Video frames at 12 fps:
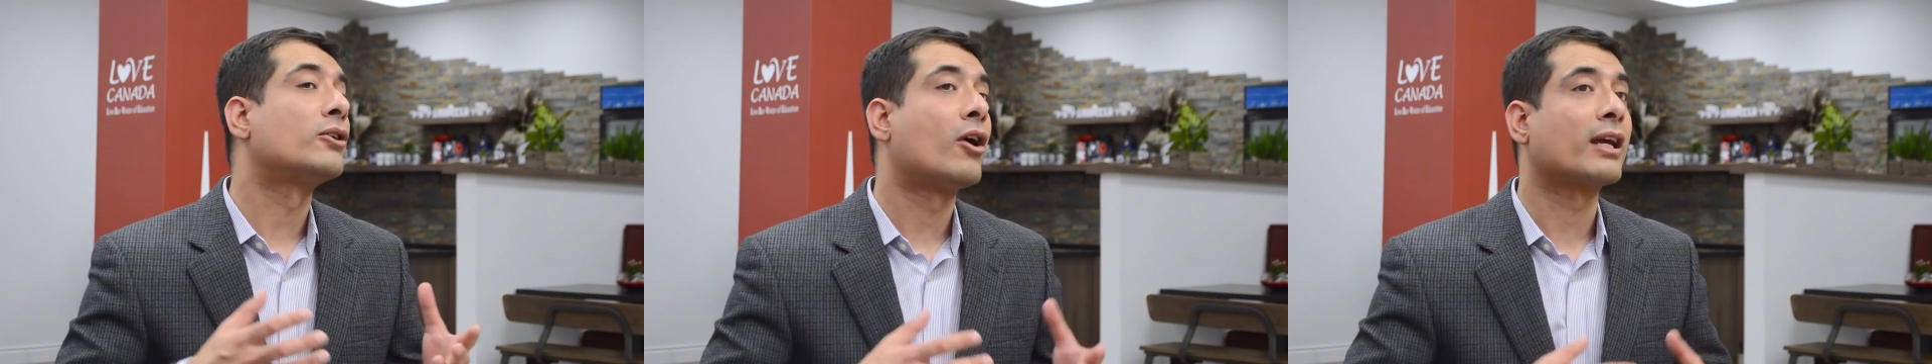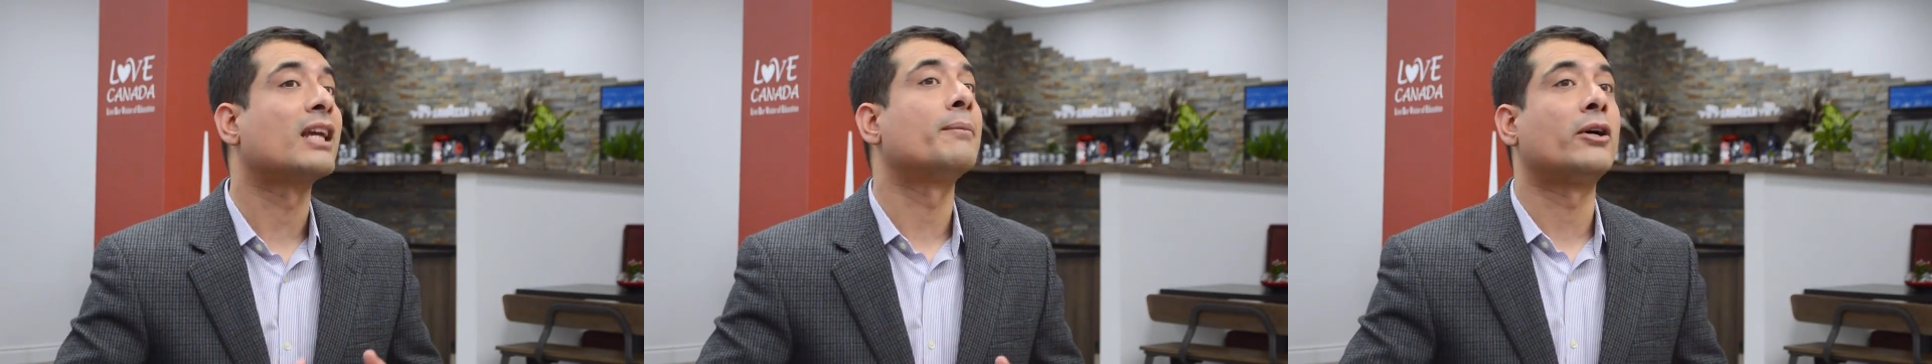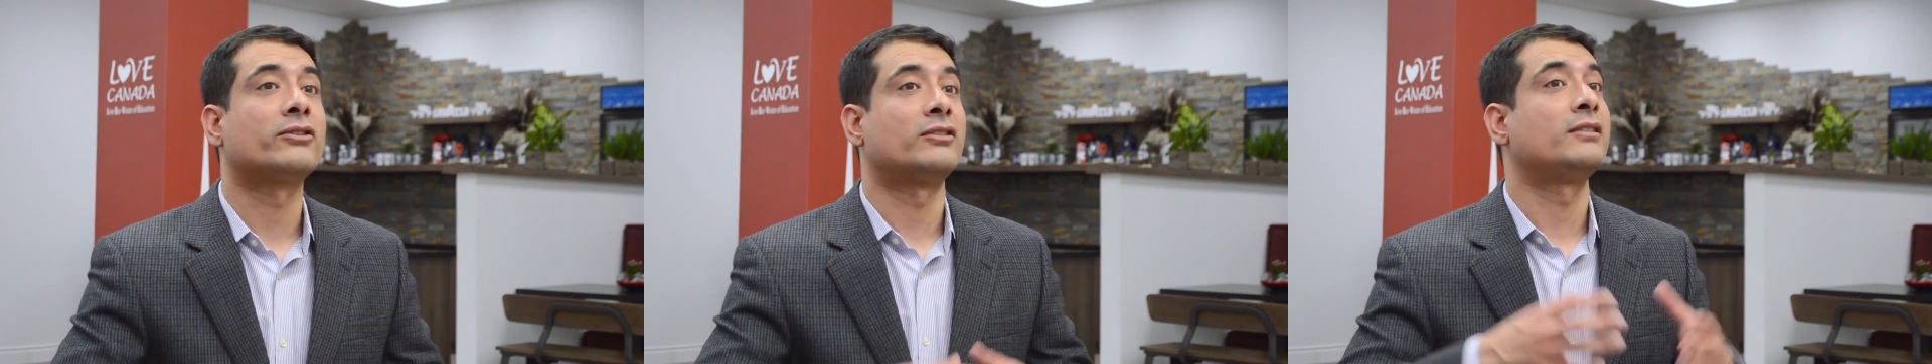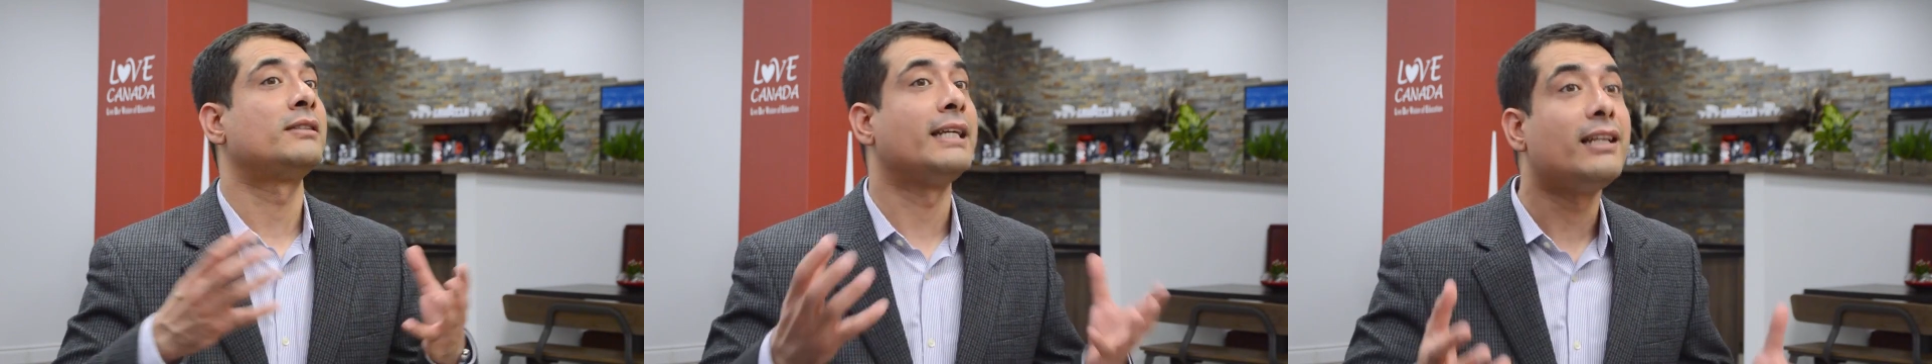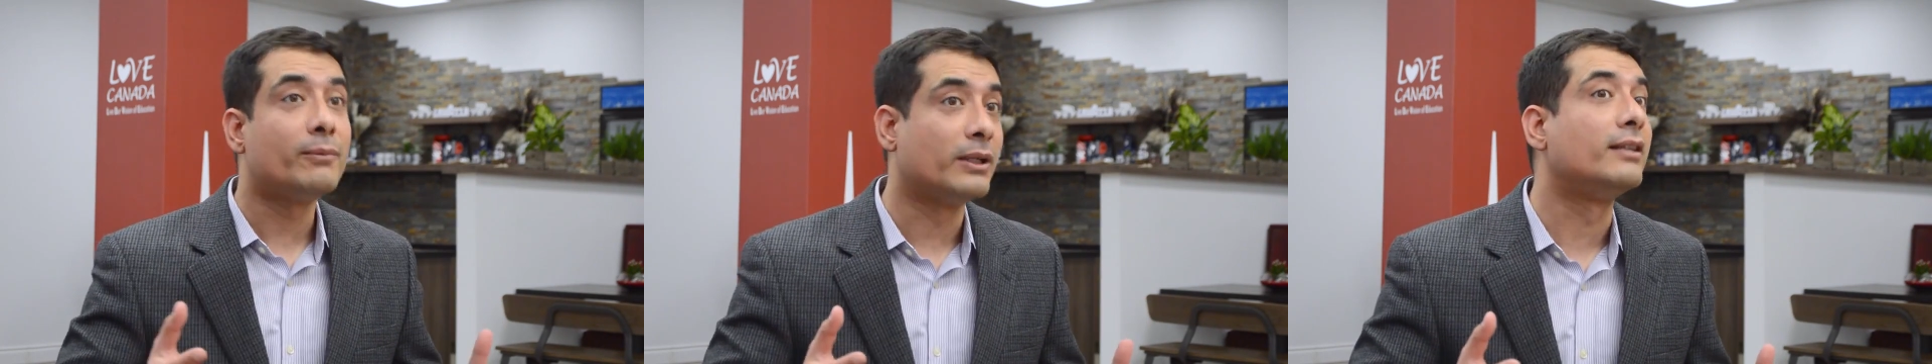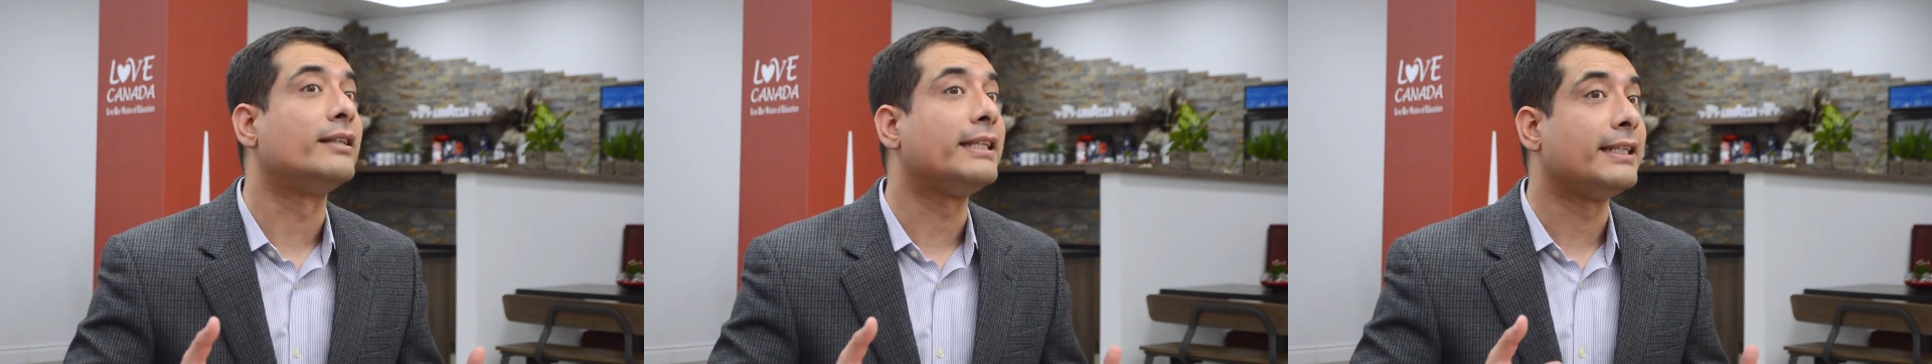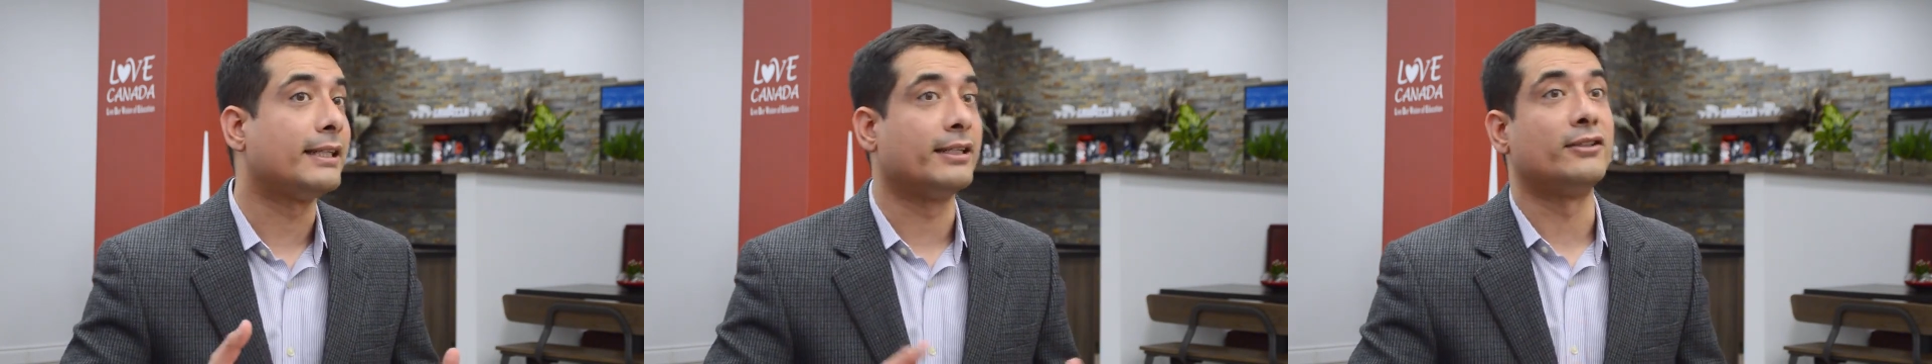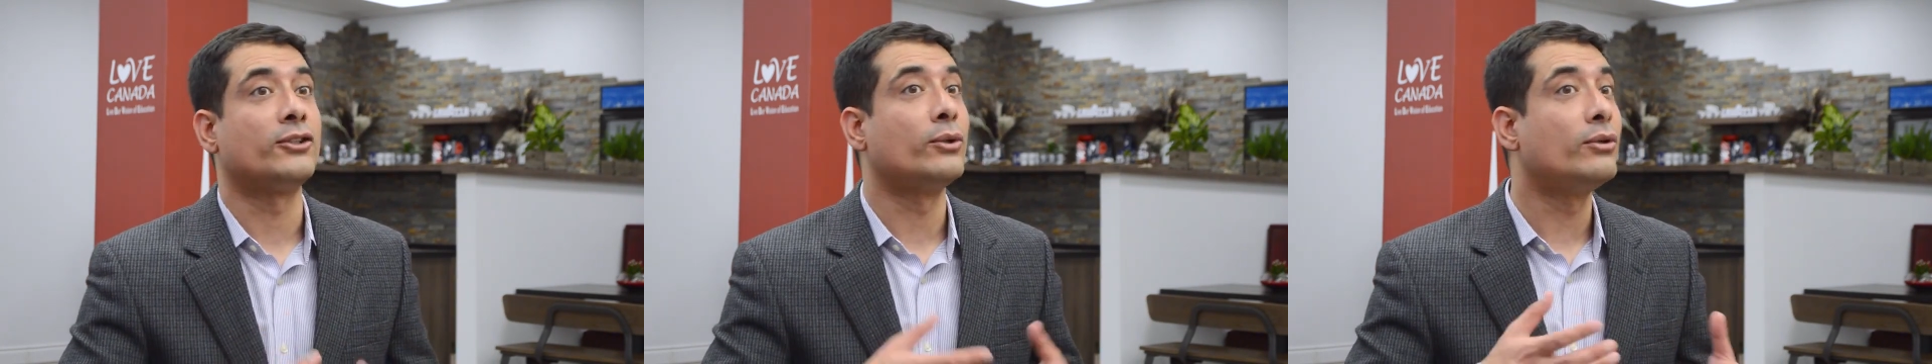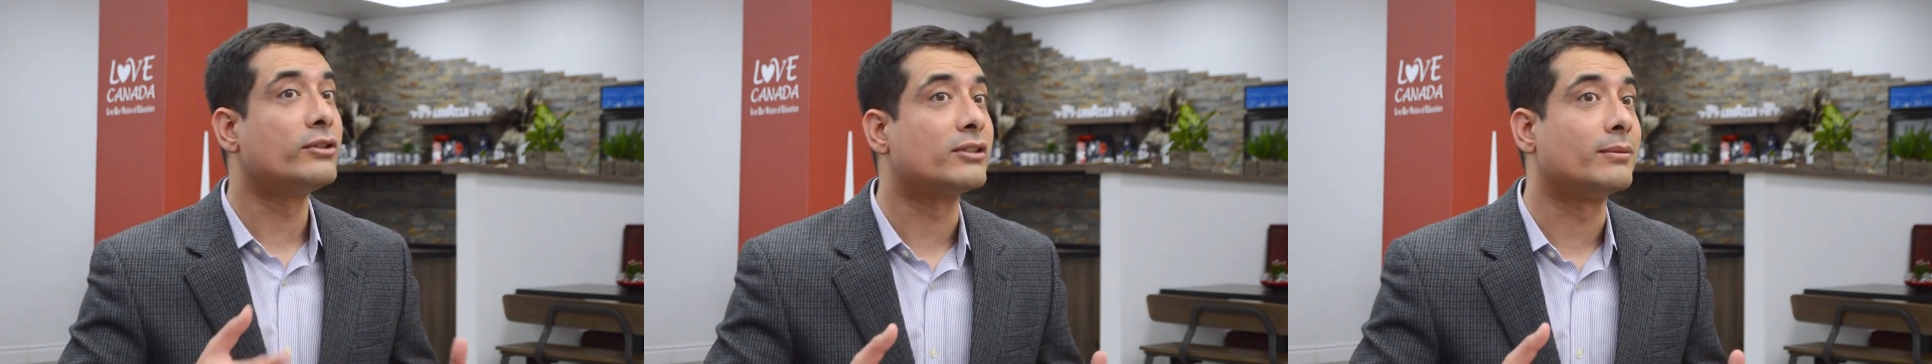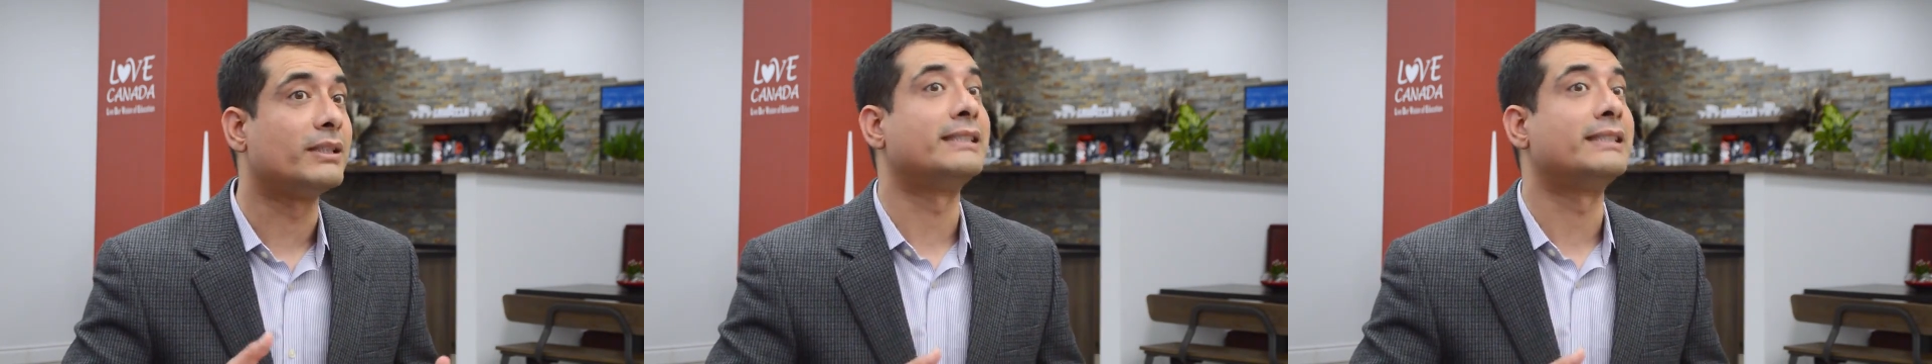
talking about sustainability in tourism,